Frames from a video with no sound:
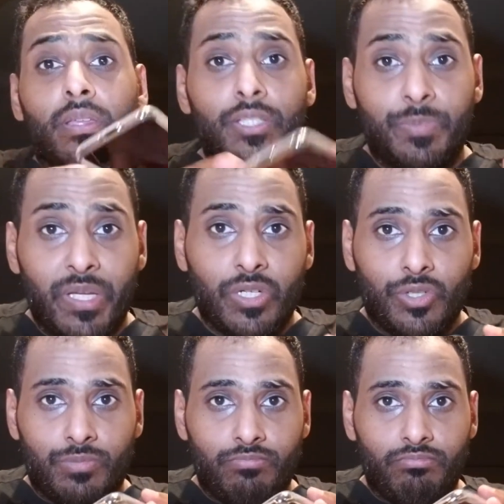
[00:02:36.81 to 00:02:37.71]

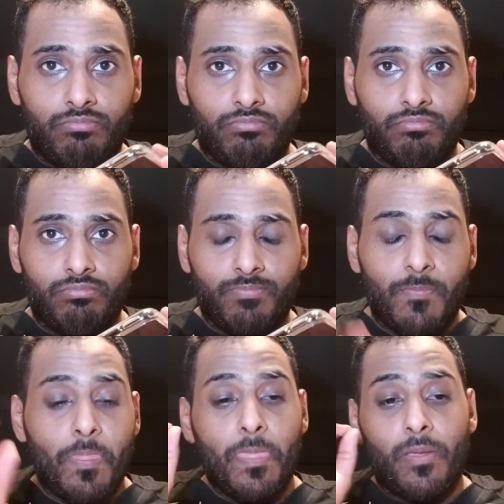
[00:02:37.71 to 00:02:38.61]
Speakers,
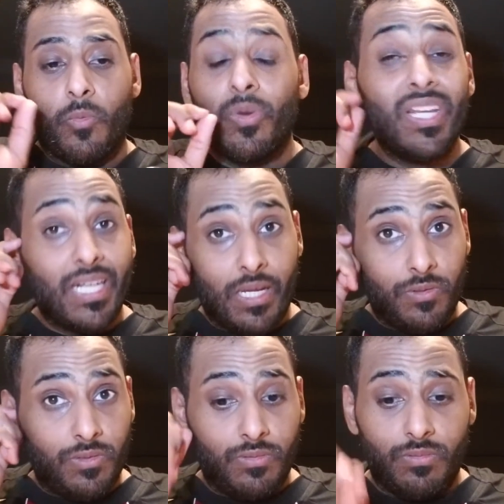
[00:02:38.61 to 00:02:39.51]
really loud.